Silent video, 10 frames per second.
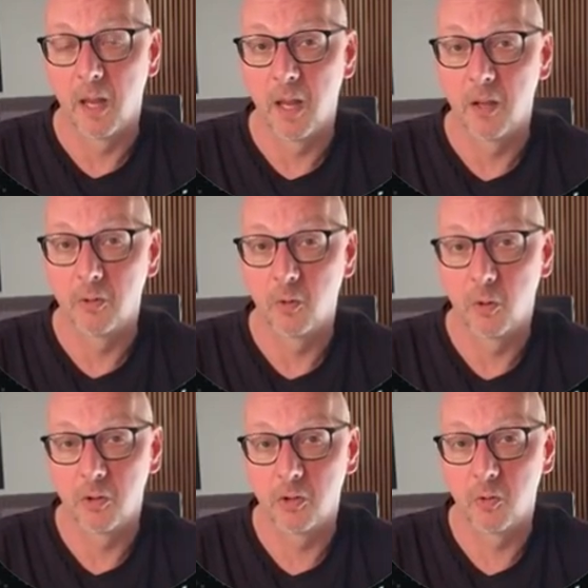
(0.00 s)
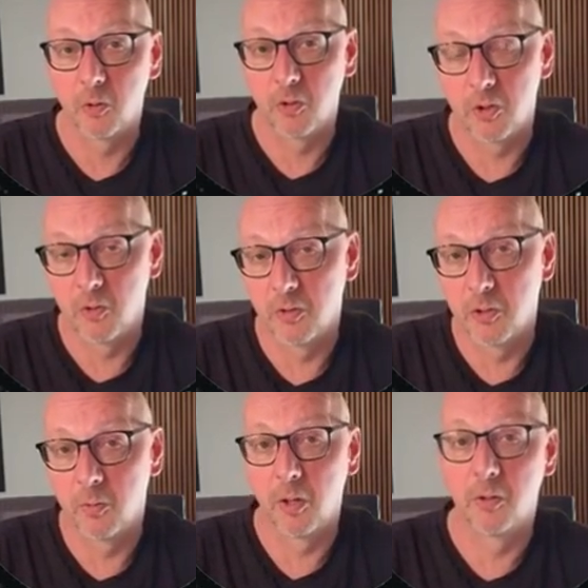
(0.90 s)
And of course, you could
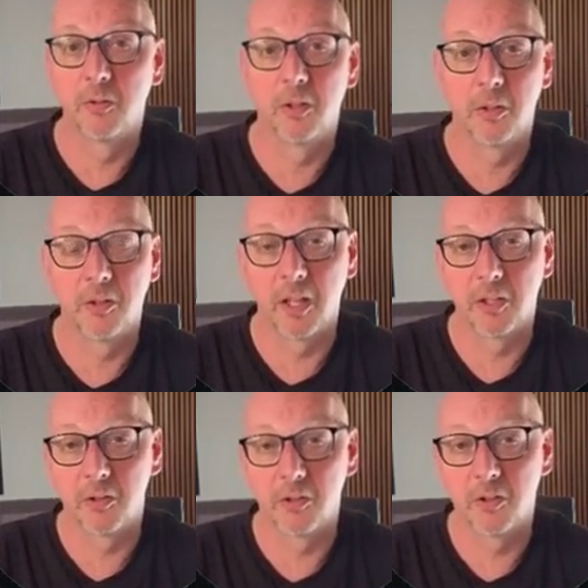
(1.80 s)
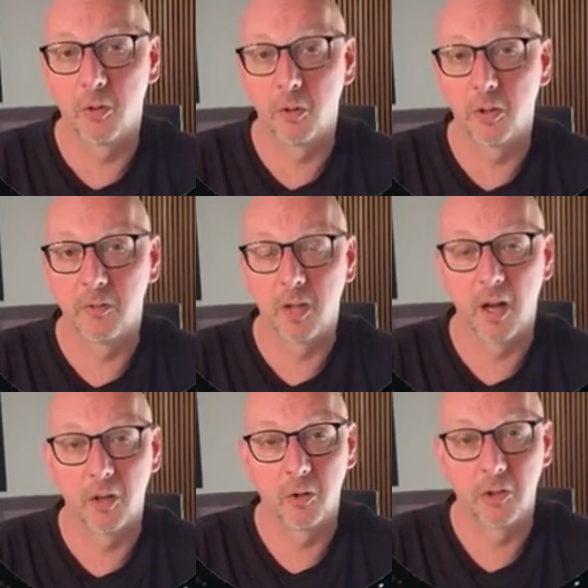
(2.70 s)
choose one of the dozens or even
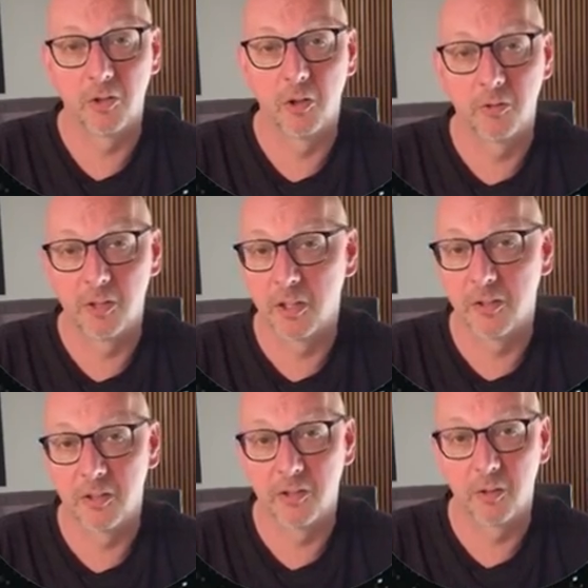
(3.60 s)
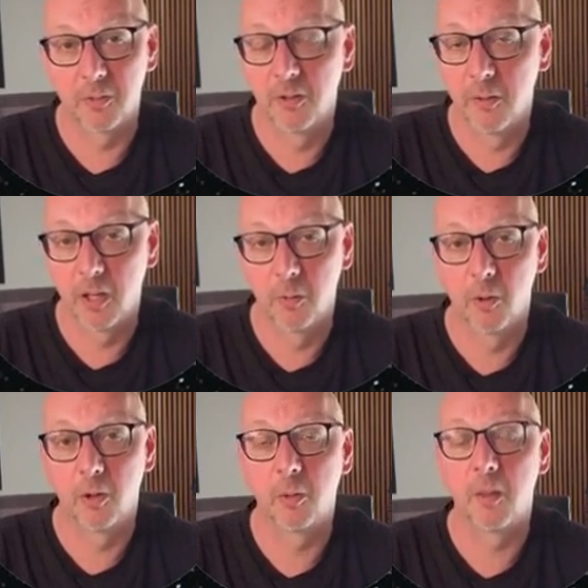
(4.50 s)
hundreds of ticket systems
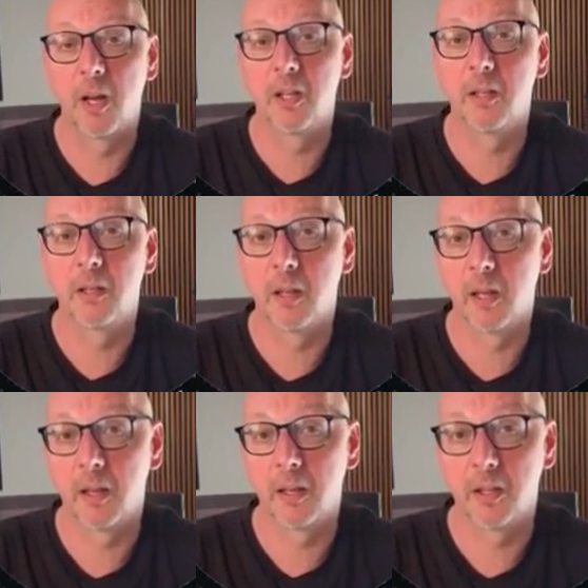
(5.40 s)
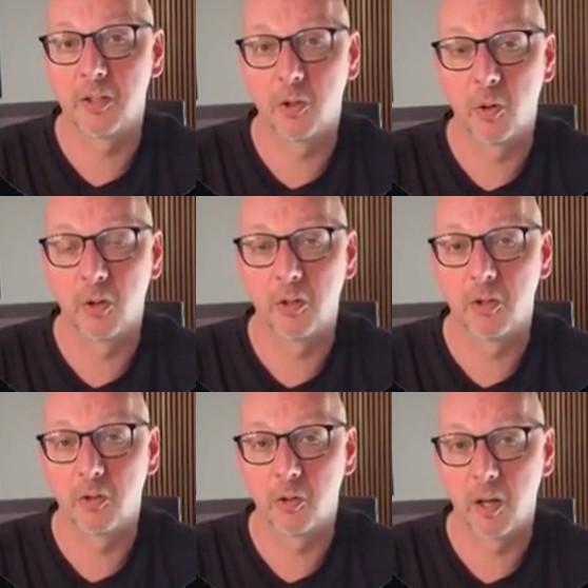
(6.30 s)
available on the market, install
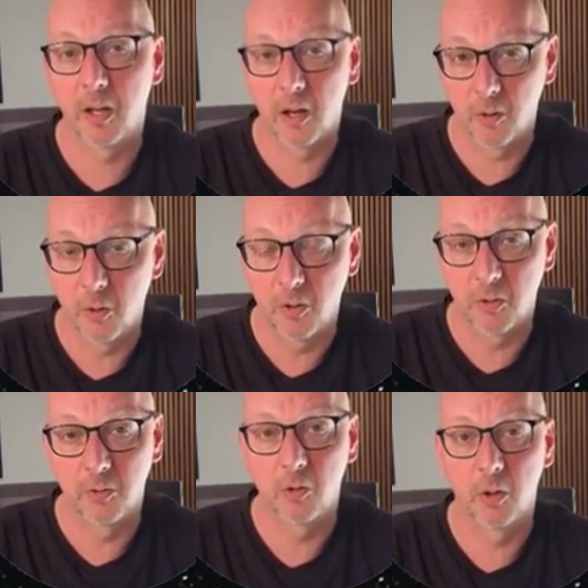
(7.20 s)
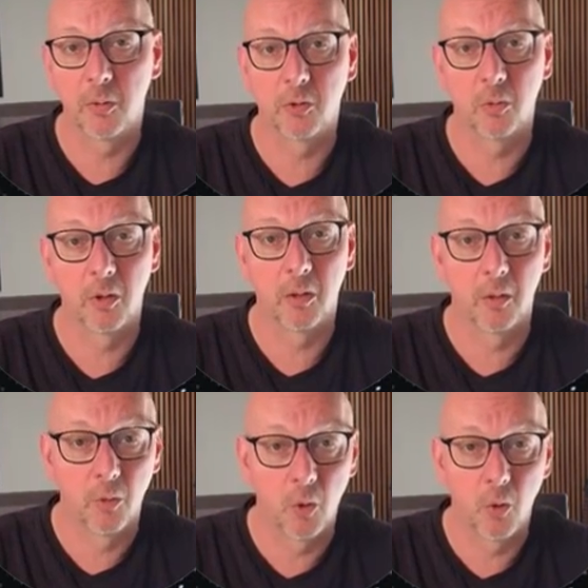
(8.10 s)
it, try it out, or subscribe to it.
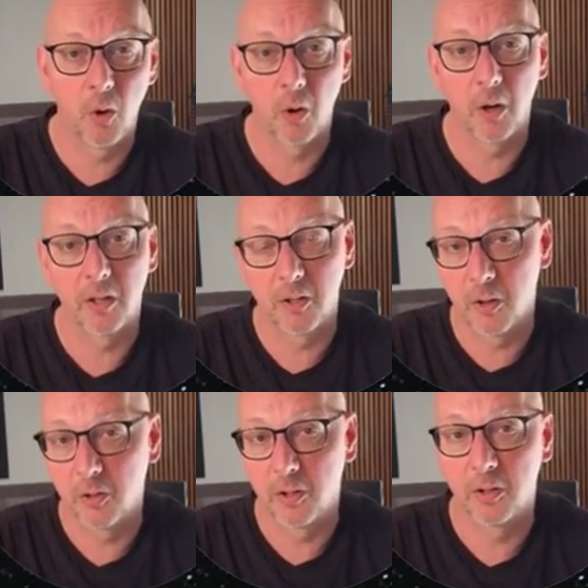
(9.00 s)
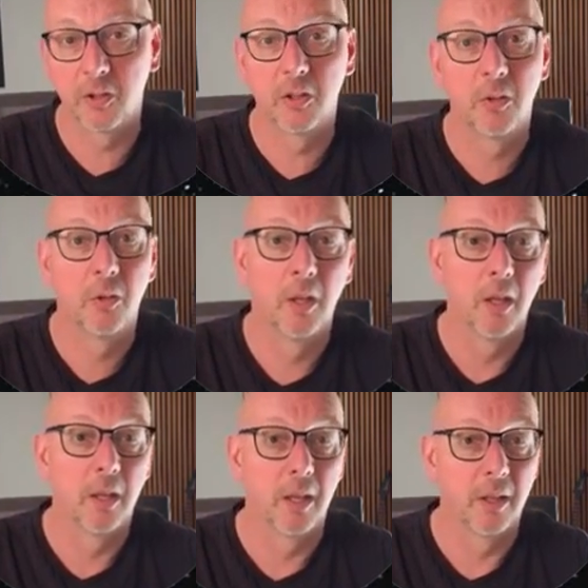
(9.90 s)
Or as an alternative,
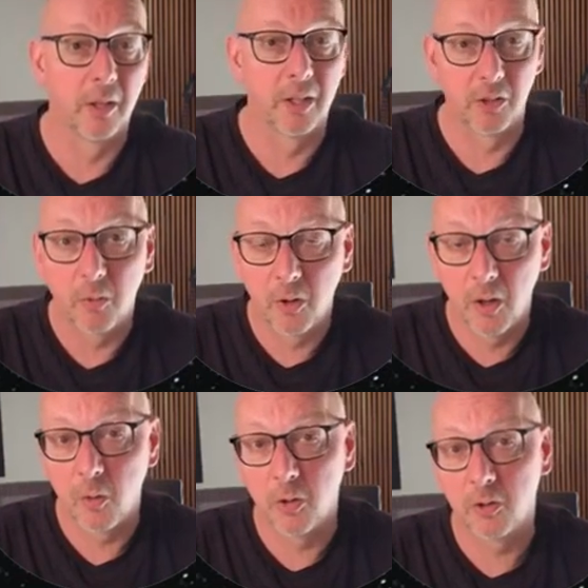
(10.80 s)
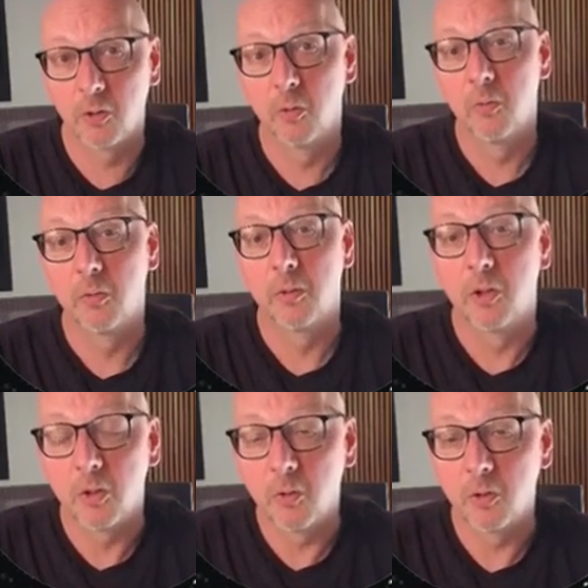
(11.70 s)
and that's what I want to
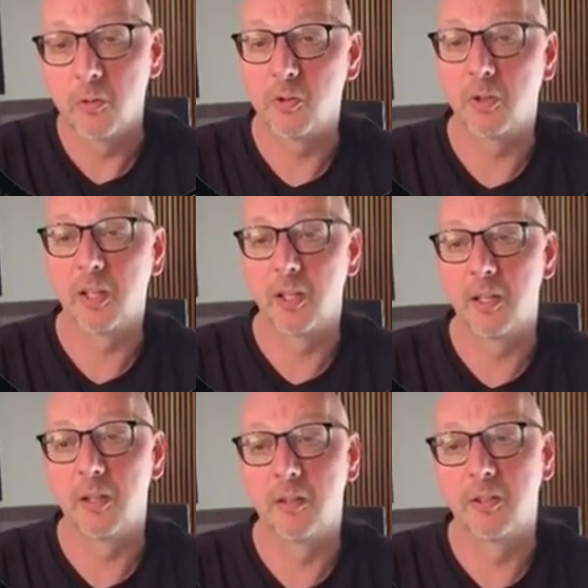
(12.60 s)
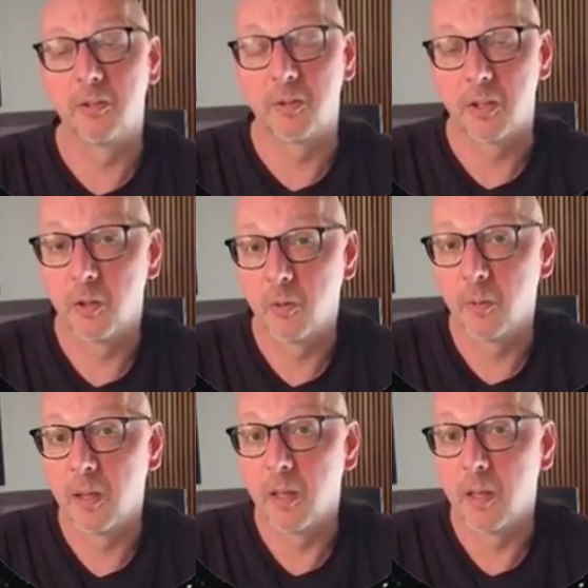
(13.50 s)
show you today in this video,